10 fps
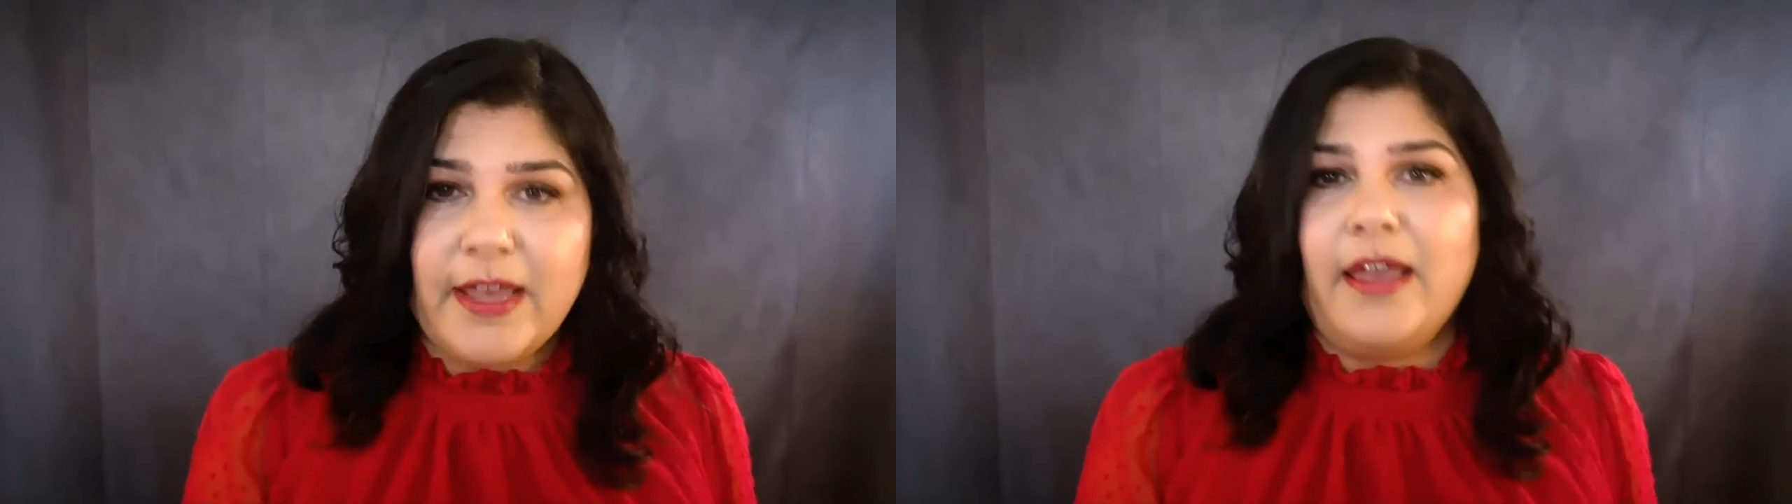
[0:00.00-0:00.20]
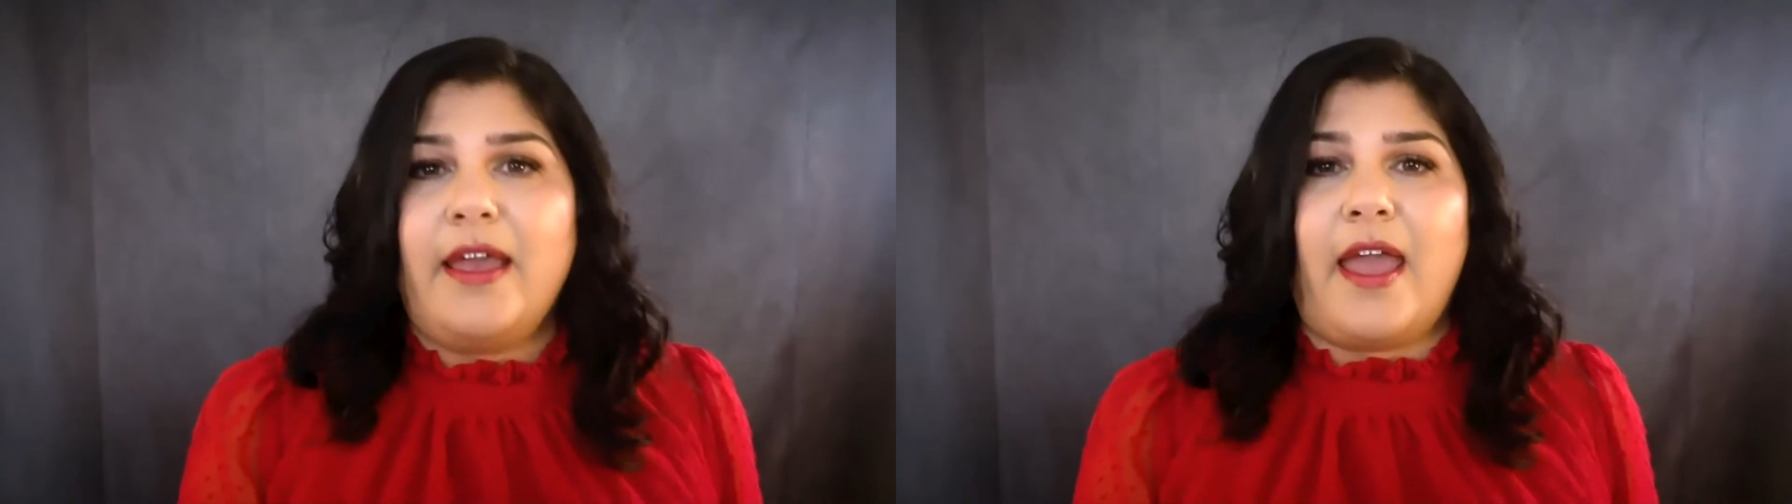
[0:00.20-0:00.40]

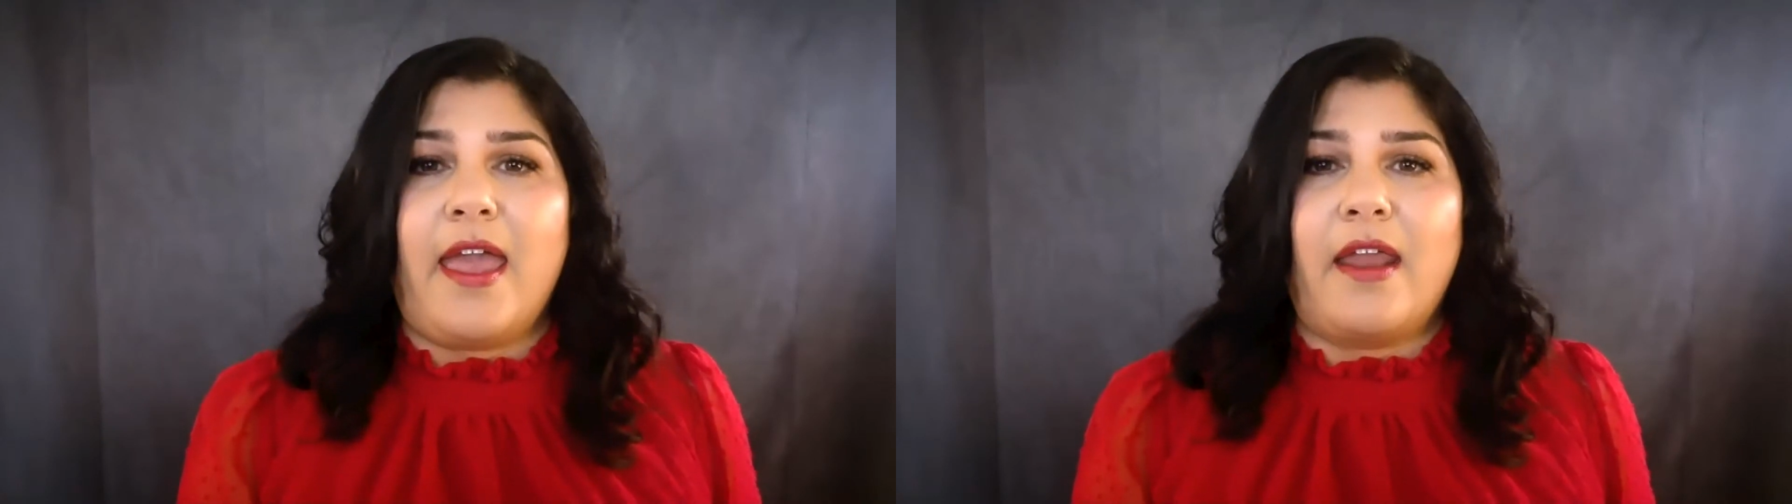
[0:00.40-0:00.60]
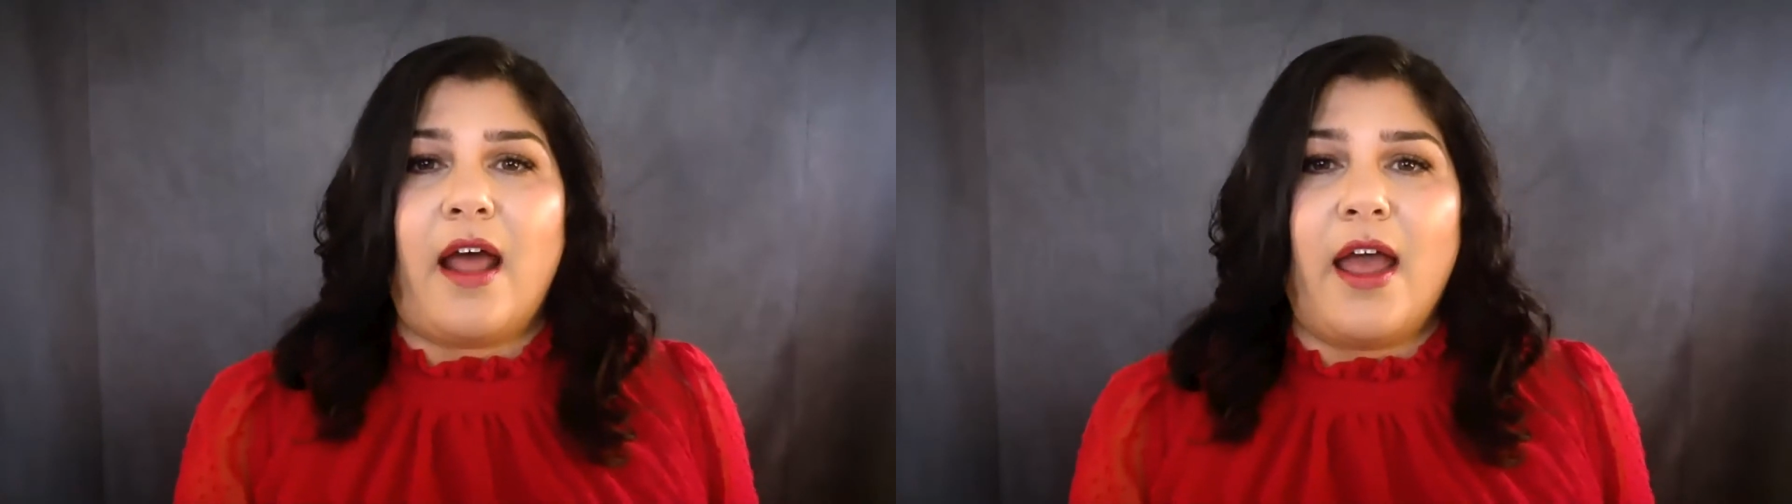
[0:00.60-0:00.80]
and
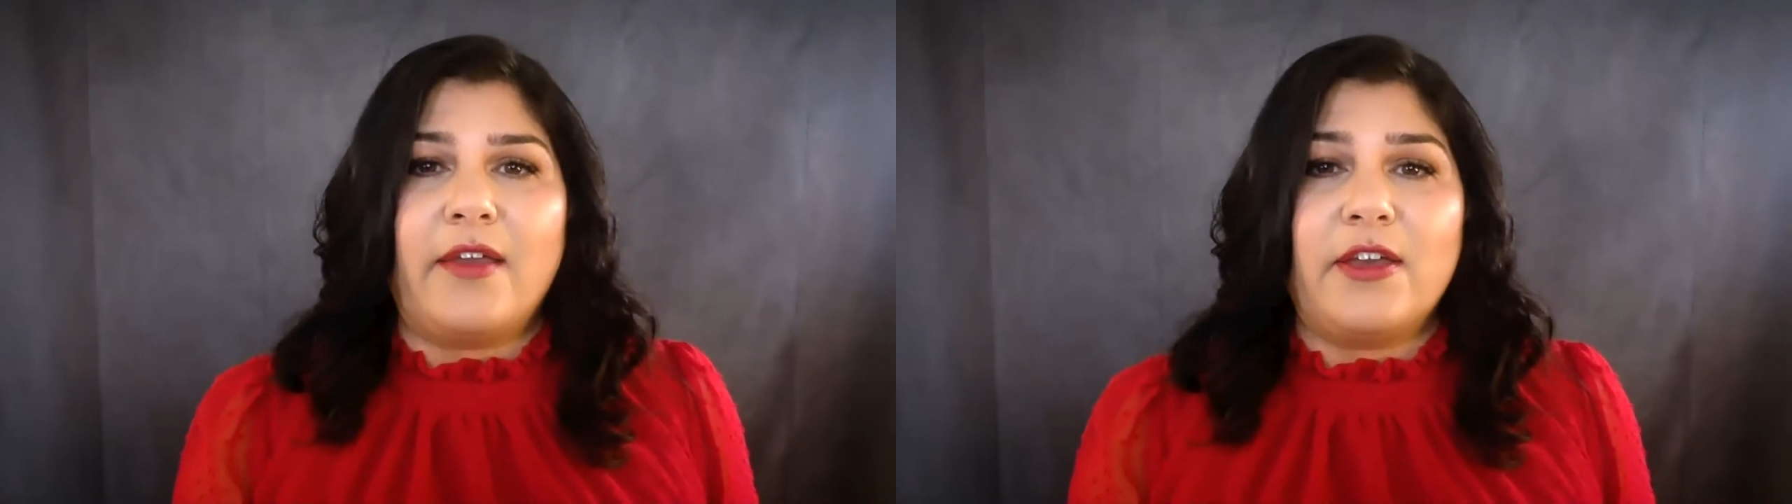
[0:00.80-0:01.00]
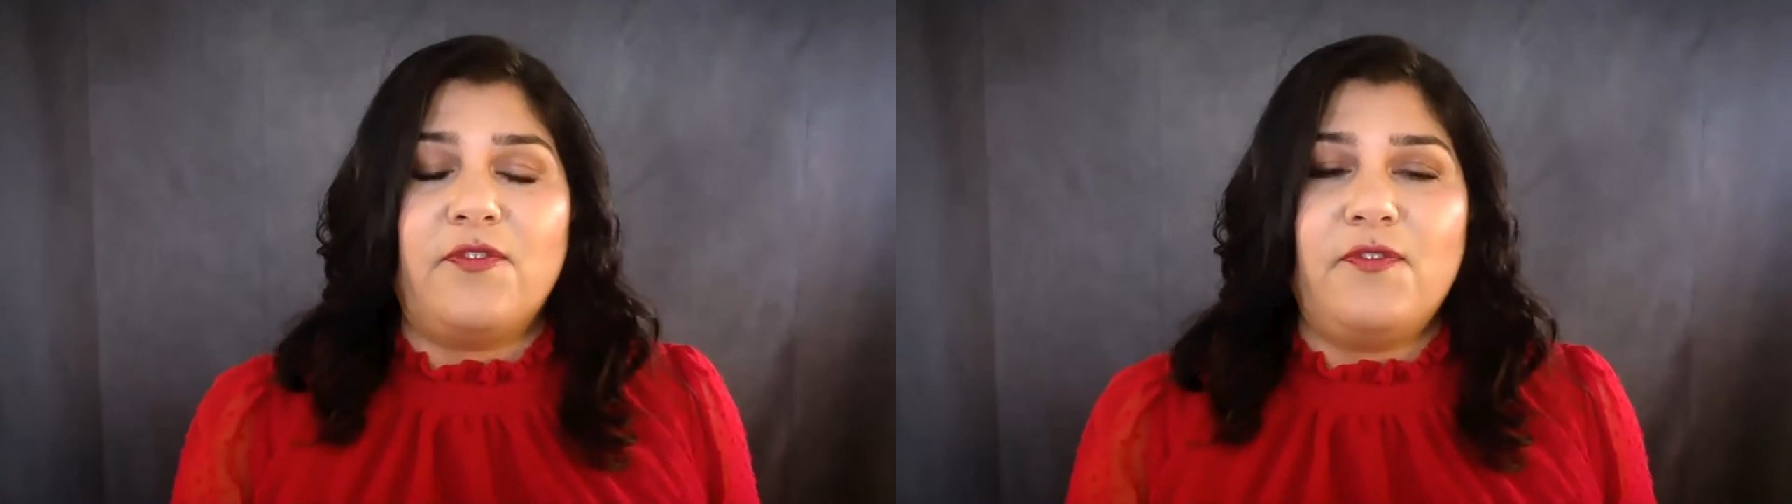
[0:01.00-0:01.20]
I
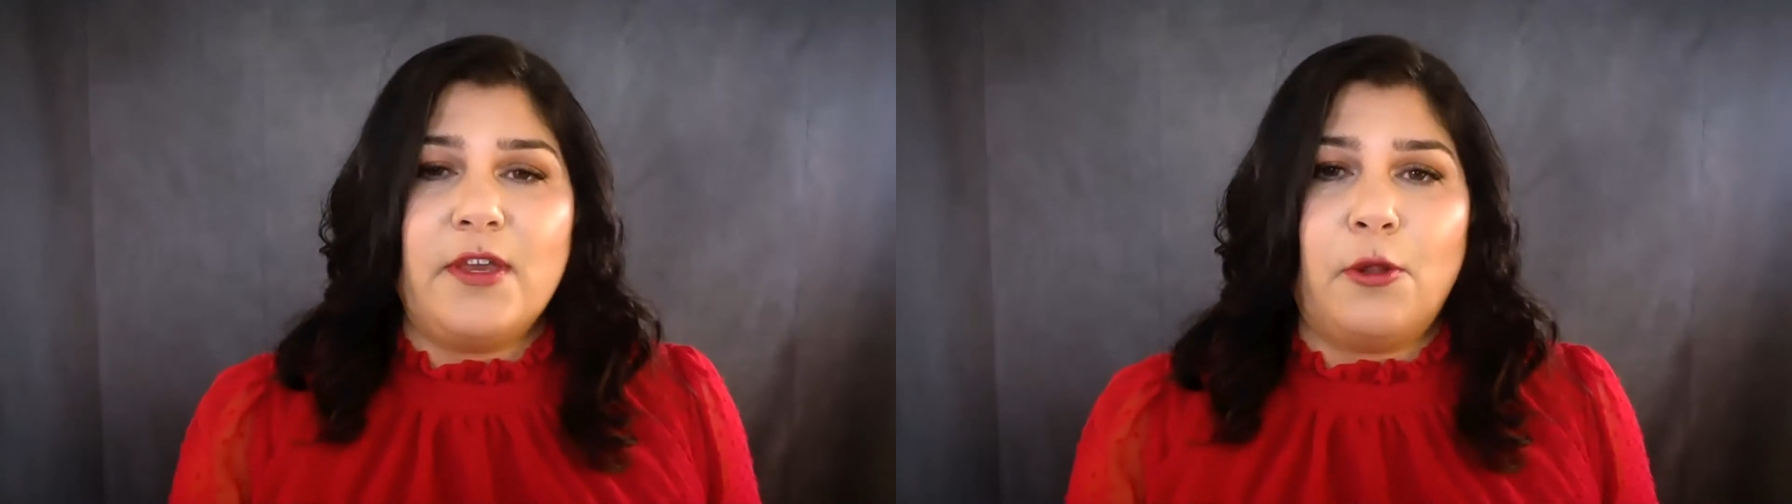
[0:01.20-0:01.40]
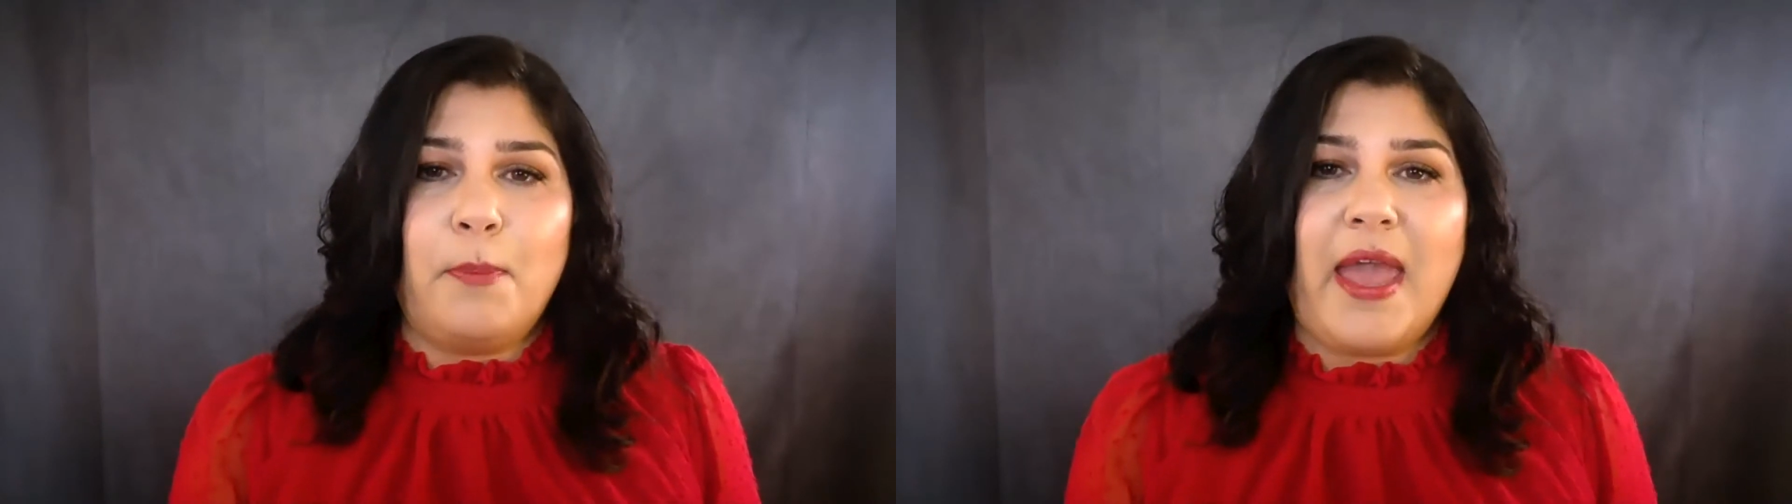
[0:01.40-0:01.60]
could feel
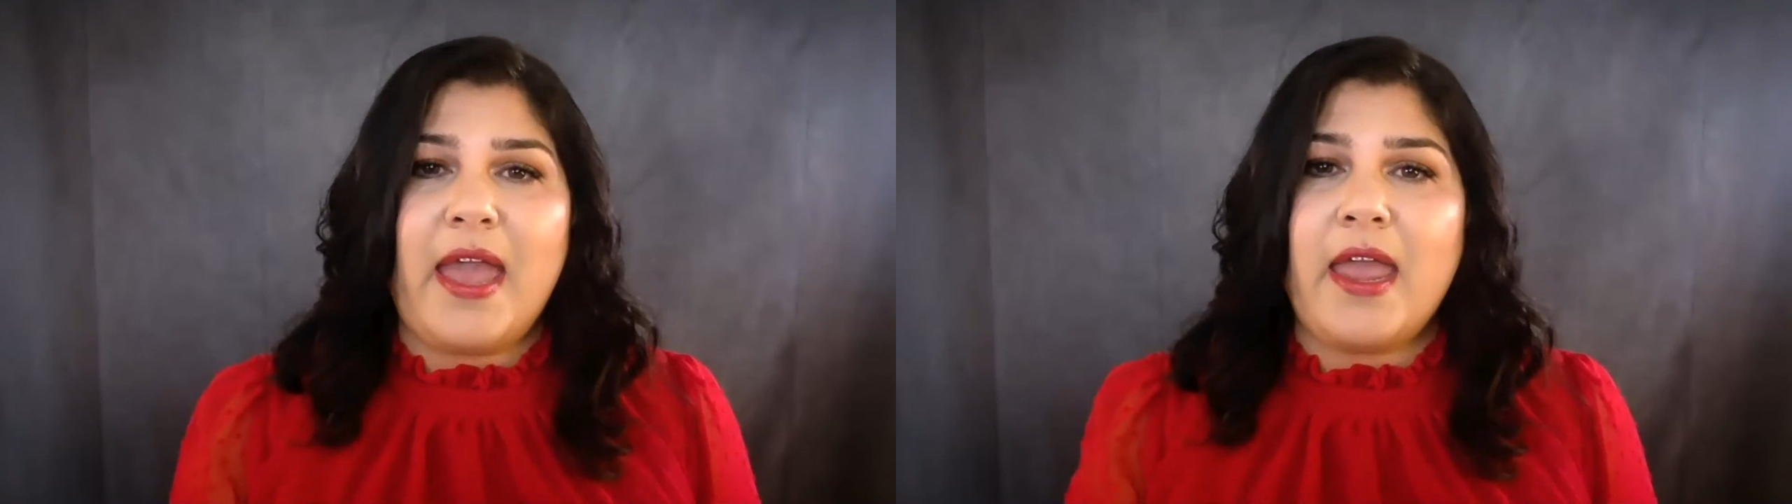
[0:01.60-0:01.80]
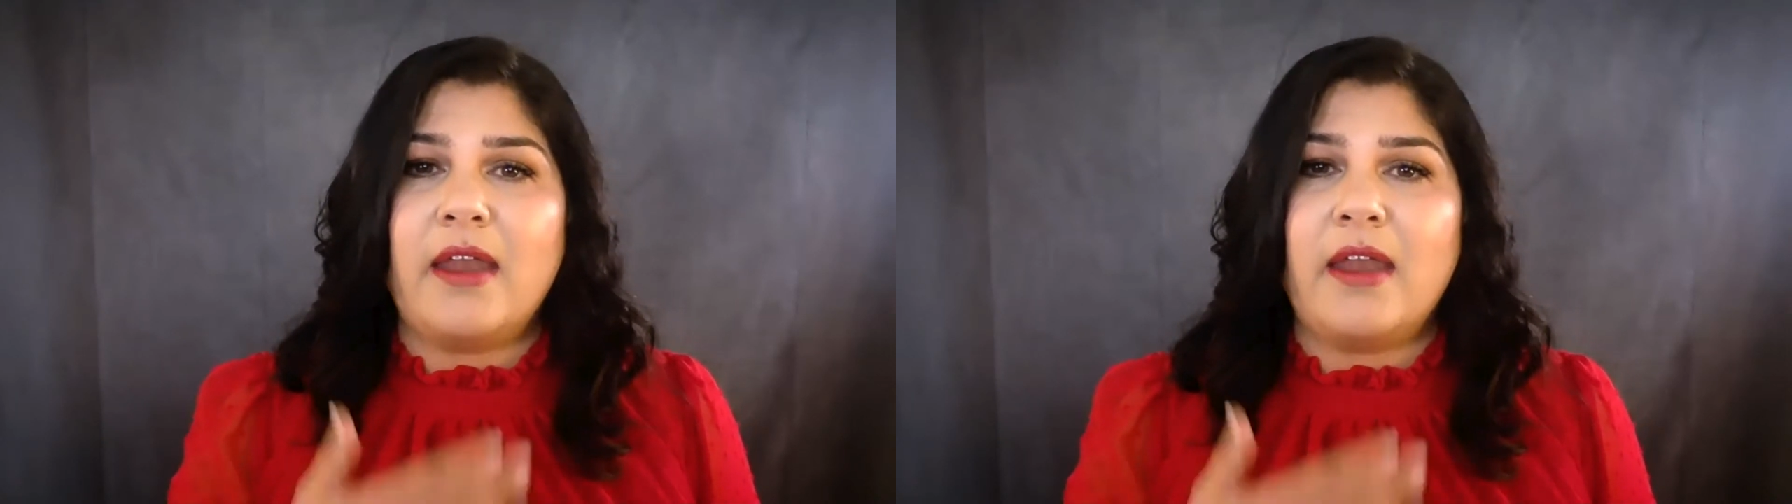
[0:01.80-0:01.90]
pain